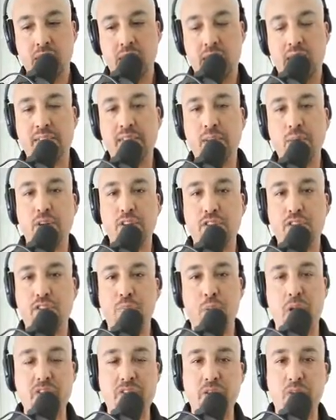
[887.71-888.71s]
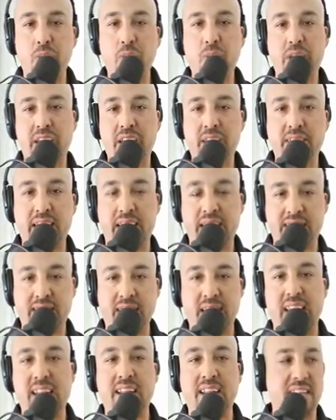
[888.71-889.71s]
and they want to spread their wings
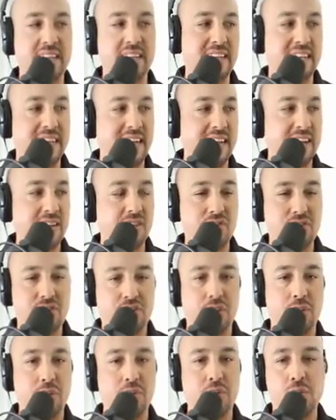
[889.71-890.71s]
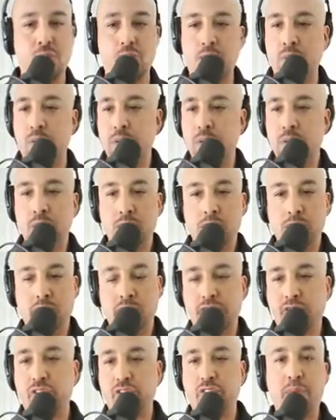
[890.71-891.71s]
athletically to get to,
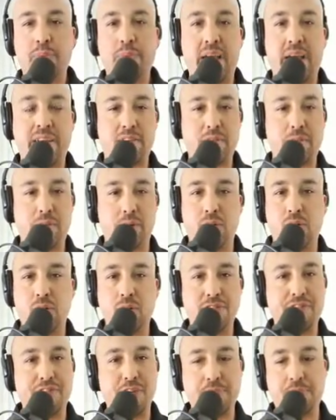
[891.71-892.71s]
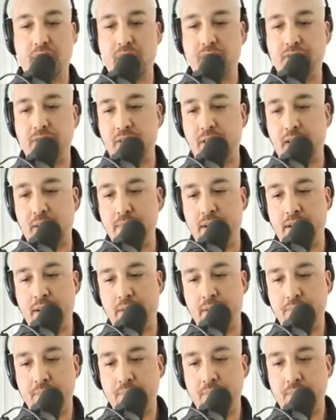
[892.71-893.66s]
let's just say basketball or football for that matter.